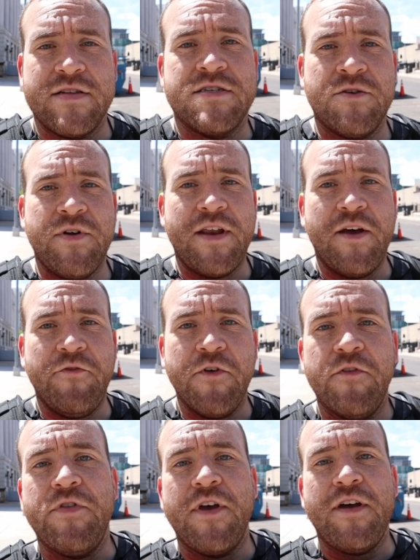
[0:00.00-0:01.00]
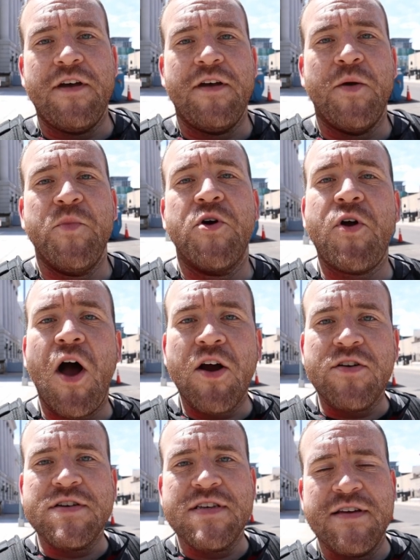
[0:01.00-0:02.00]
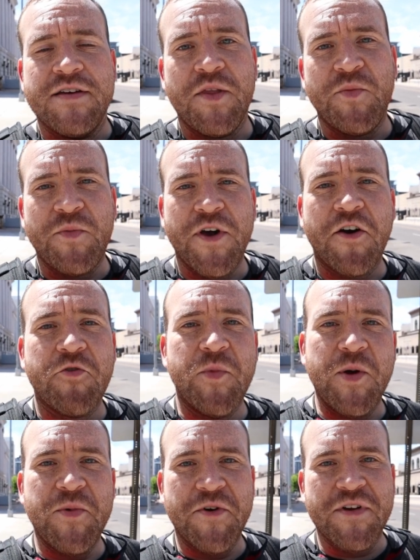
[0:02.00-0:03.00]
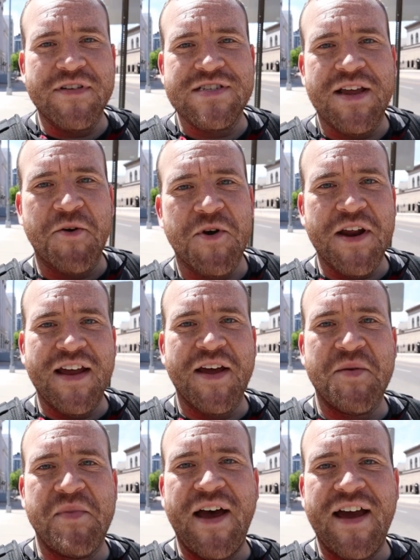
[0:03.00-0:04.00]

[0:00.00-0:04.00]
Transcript: All right, so enough of the bureaucracy and the government buildings. Now we're going to head